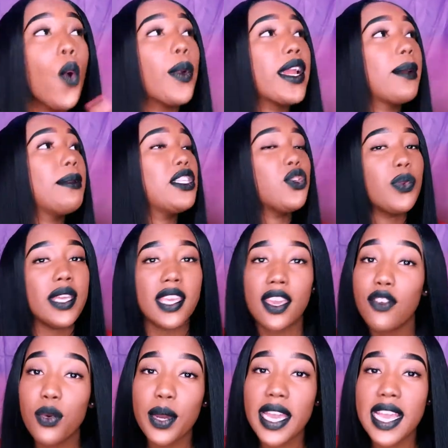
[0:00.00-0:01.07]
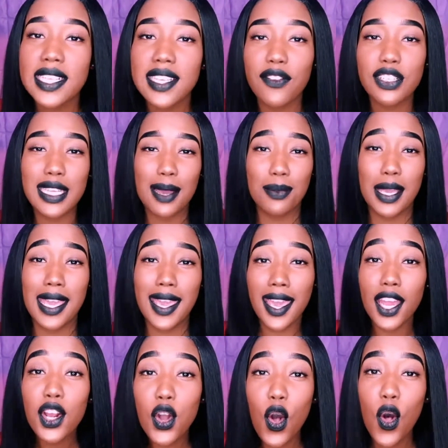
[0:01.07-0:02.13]
We're gonna be doing giveaways every time we
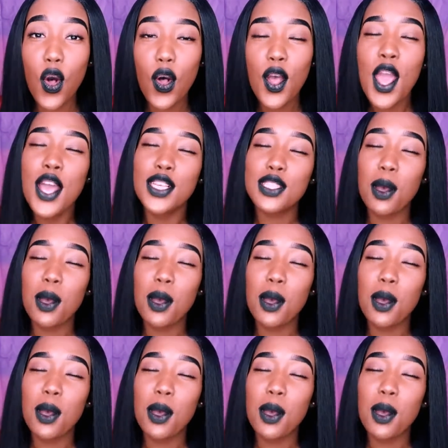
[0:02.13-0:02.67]
hit a goal.